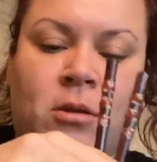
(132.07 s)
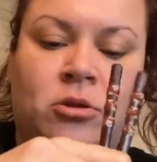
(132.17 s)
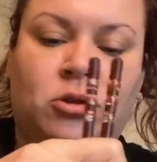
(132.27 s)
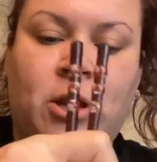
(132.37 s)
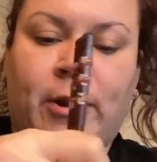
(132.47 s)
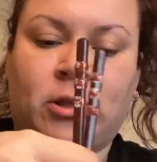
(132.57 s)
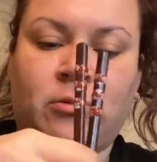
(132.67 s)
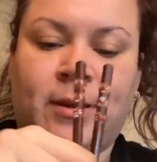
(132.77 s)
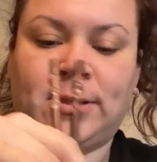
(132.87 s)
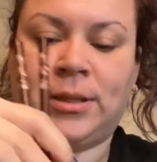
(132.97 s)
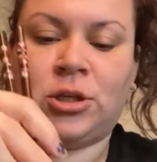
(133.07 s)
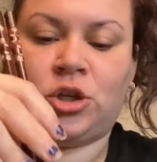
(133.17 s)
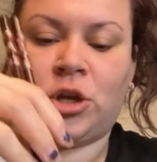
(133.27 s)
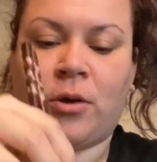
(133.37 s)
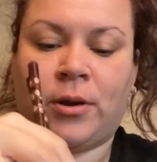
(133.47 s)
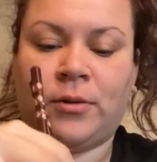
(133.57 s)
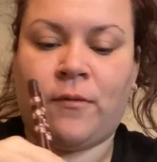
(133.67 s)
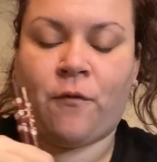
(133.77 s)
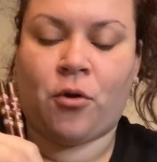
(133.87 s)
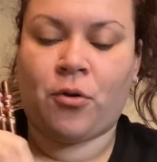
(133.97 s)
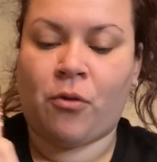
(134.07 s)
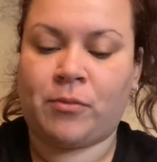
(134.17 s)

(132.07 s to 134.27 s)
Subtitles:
Shout out to my sis Sharon for